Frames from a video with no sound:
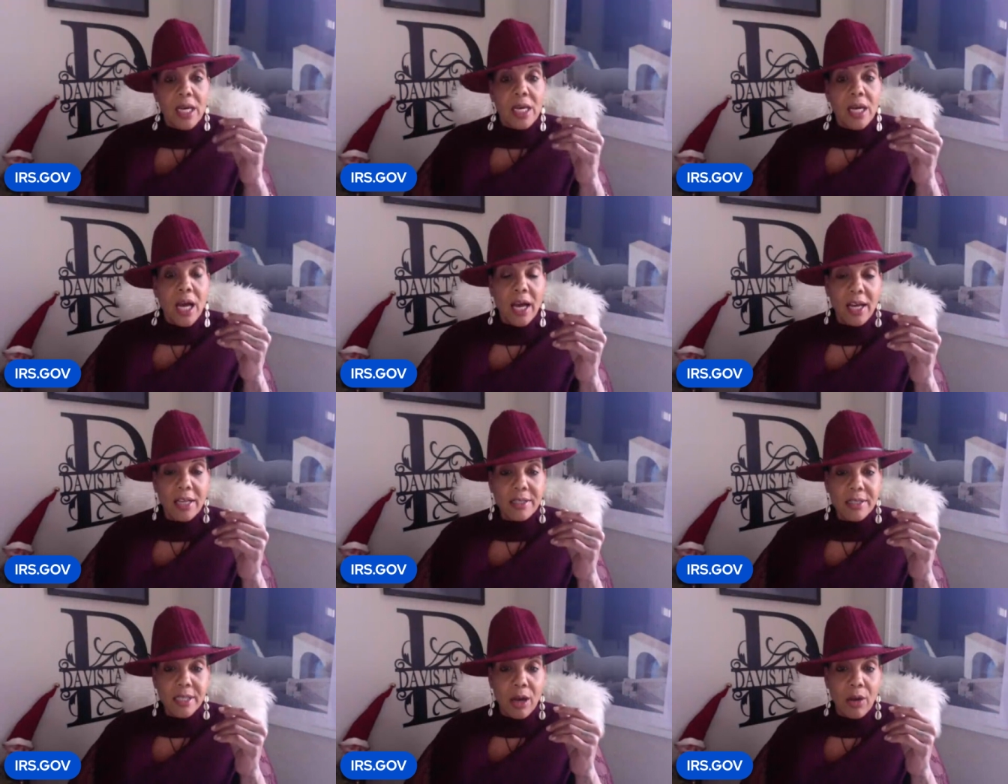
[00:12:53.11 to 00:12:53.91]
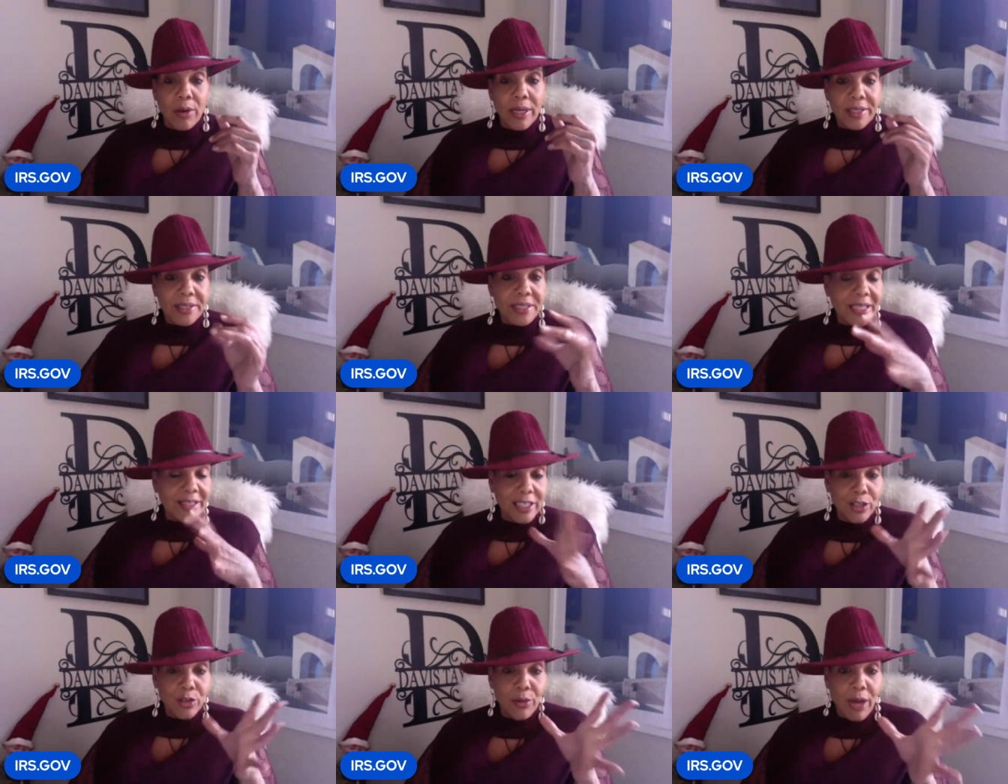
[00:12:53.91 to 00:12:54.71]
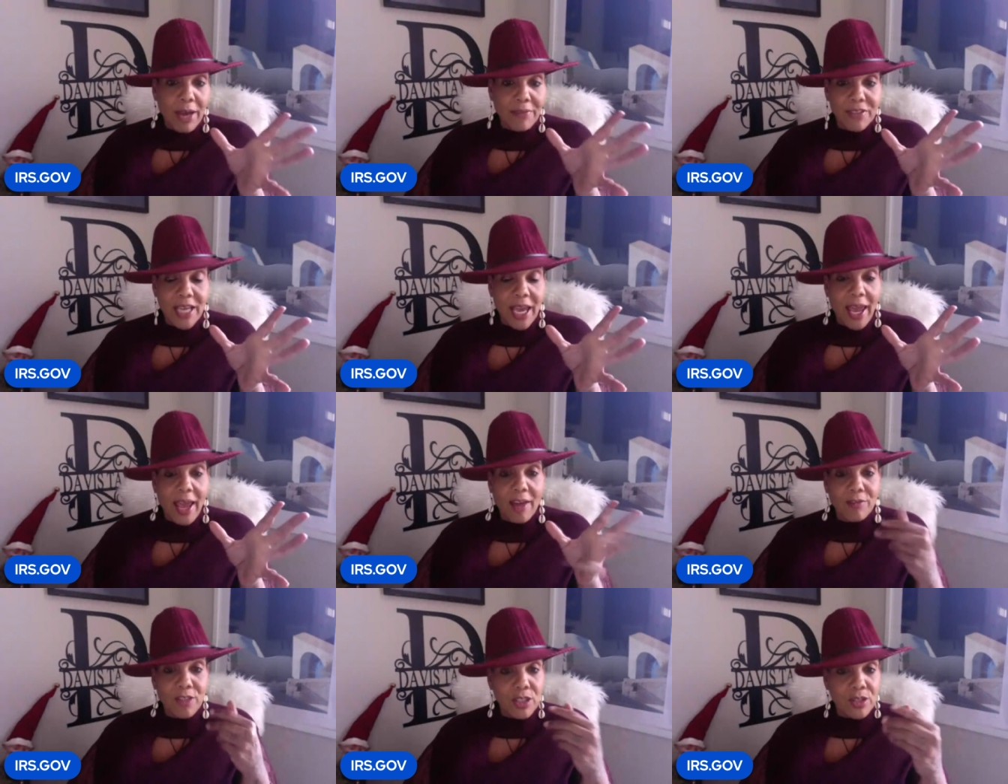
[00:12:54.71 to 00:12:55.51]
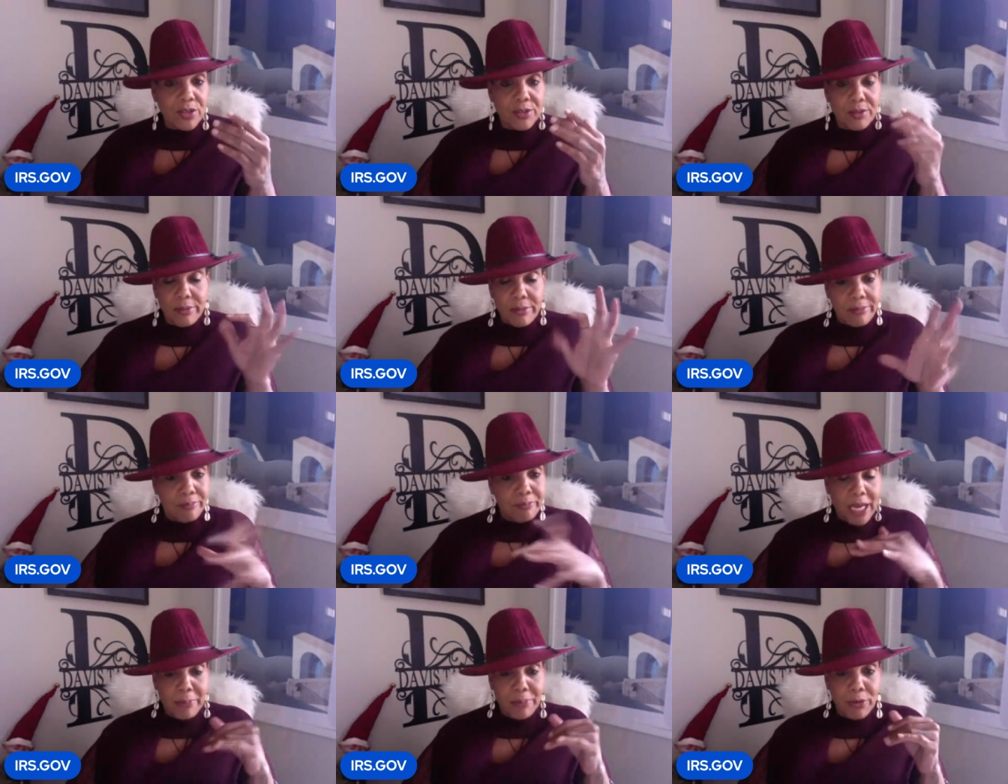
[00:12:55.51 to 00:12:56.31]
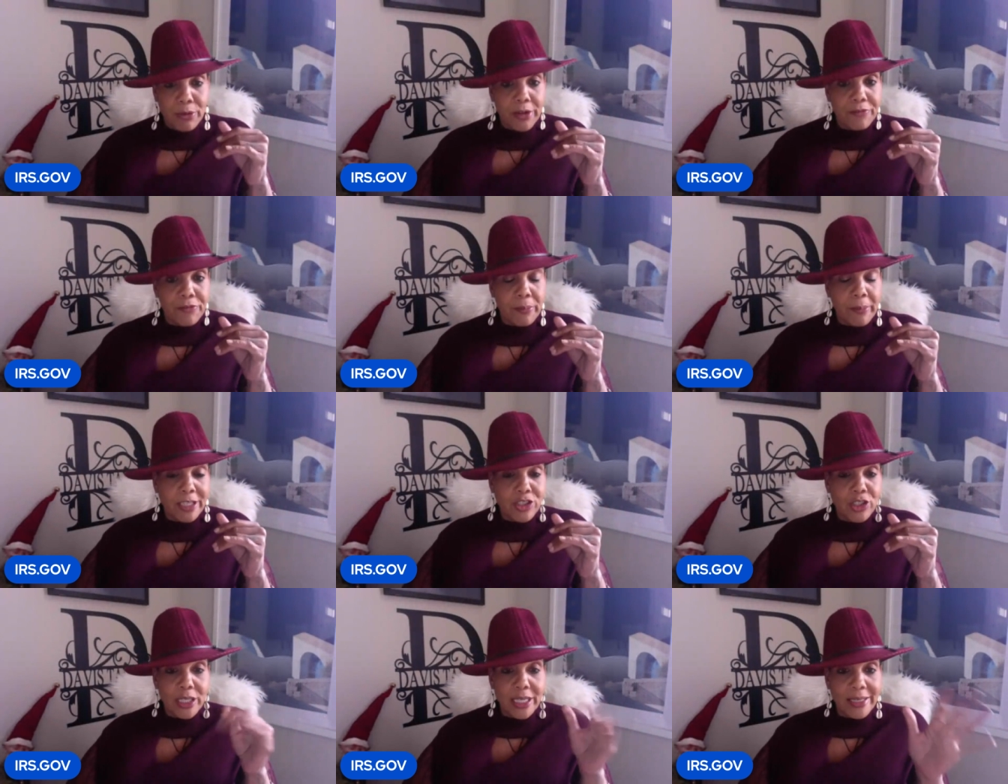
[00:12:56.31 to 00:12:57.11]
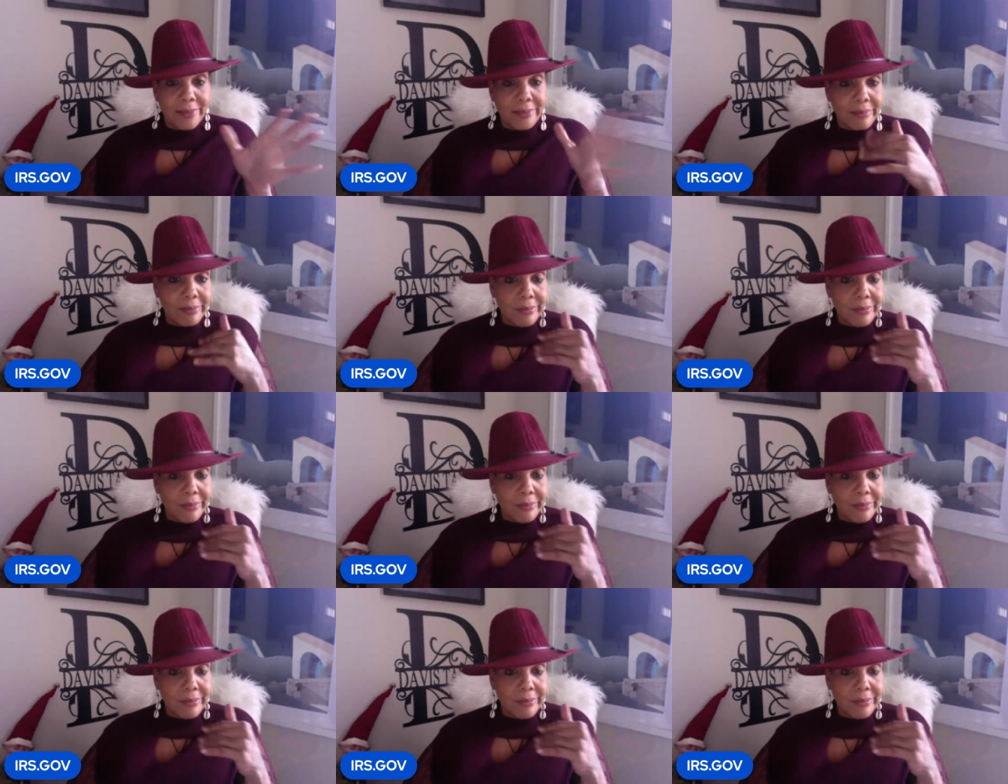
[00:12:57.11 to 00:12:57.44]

Uh, so it's nothing you have to have. Just type your information in.